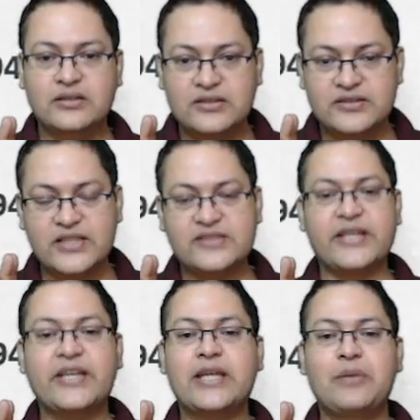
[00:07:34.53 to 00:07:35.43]
Sir
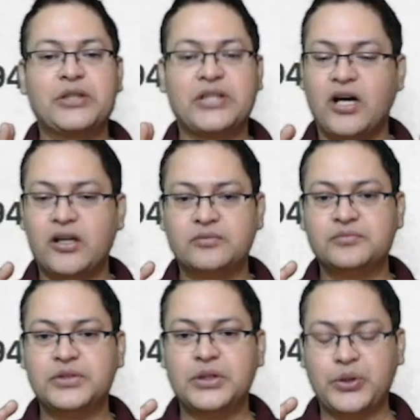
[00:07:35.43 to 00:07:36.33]
Syed Ahmad Khan.
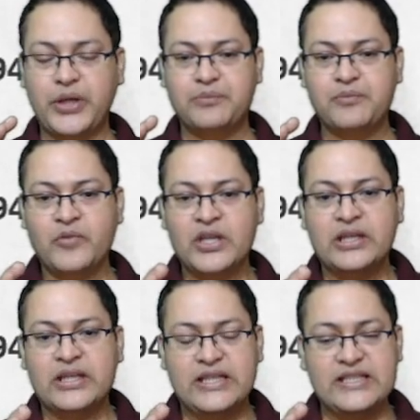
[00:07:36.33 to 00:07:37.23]
Okay,
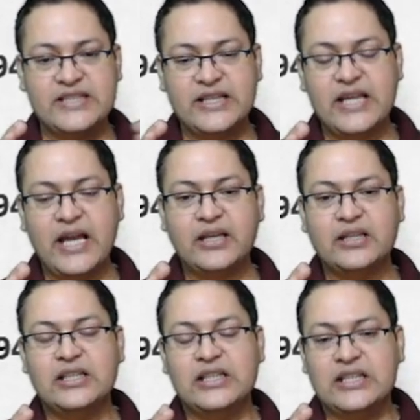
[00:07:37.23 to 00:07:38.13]
he said
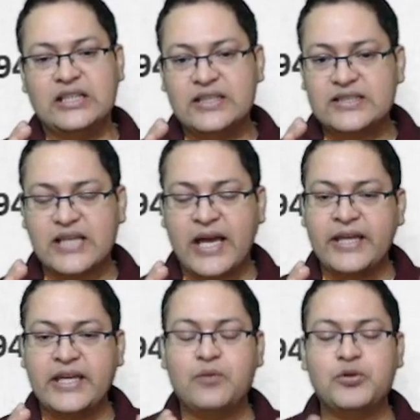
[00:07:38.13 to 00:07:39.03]
that this
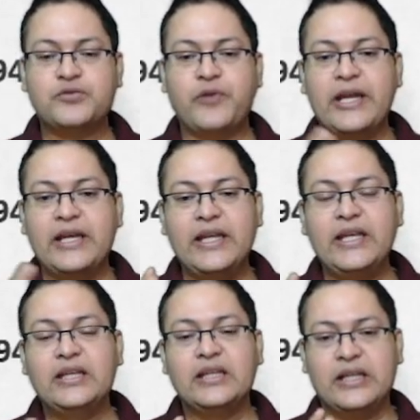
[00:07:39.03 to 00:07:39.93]
idea was
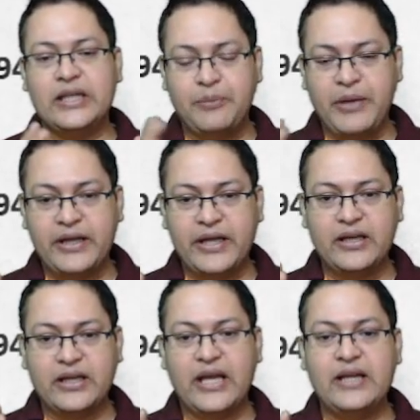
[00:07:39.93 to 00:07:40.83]
widely
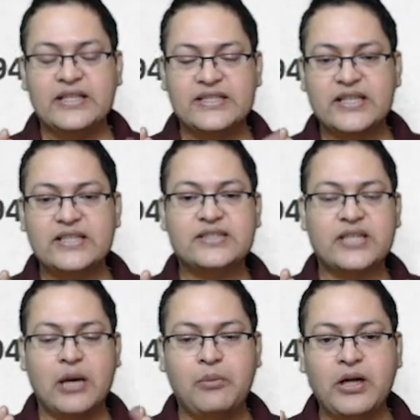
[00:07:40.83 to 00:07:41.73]
debated and discussed
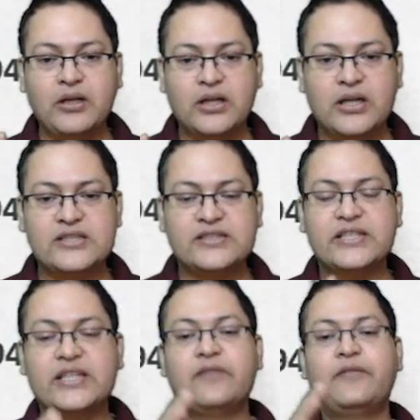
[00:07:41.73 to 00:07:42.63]
among a
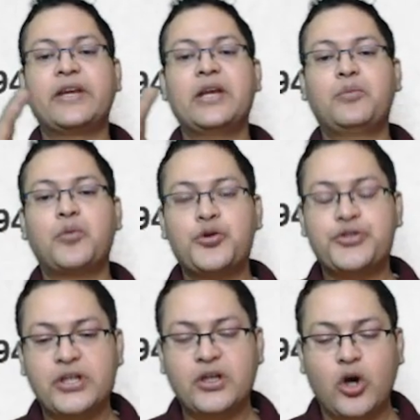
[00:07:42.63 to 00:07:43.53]
significant
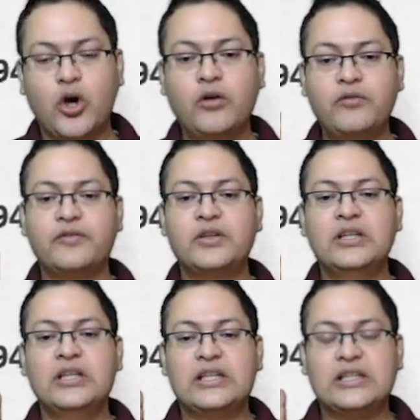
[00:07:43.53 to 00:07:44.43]
portion of
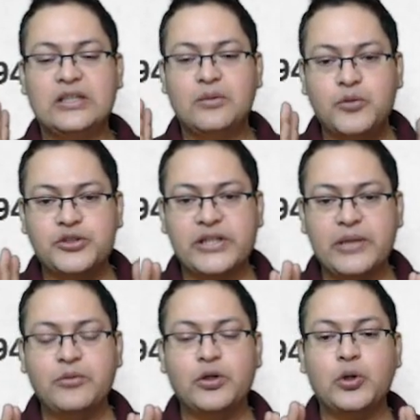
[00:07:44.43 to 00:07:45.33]
the
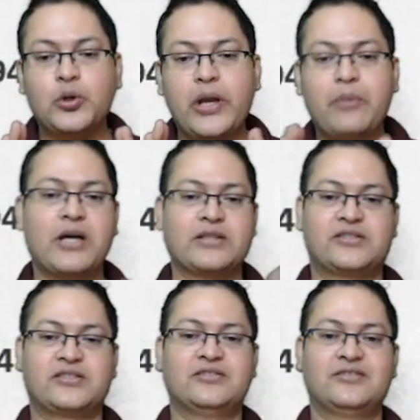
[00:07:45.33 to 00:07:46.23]
Muslim
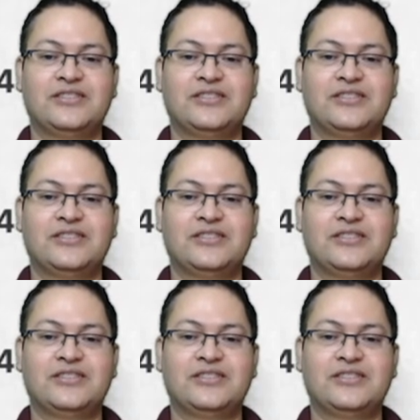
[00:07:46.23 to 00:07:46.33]
ulemas.